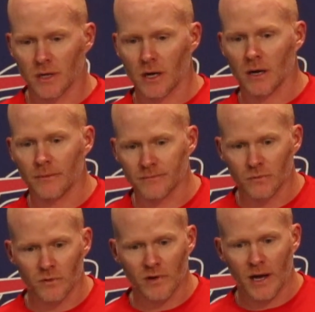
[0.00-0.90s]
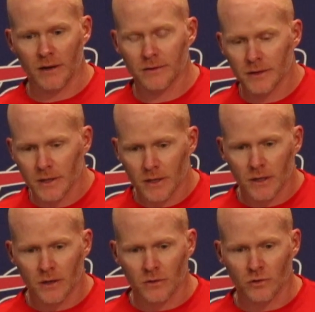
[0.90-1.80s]
Um, we've got,
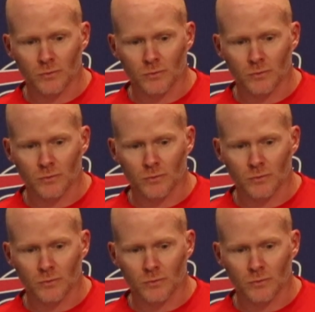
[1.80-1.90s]
you know,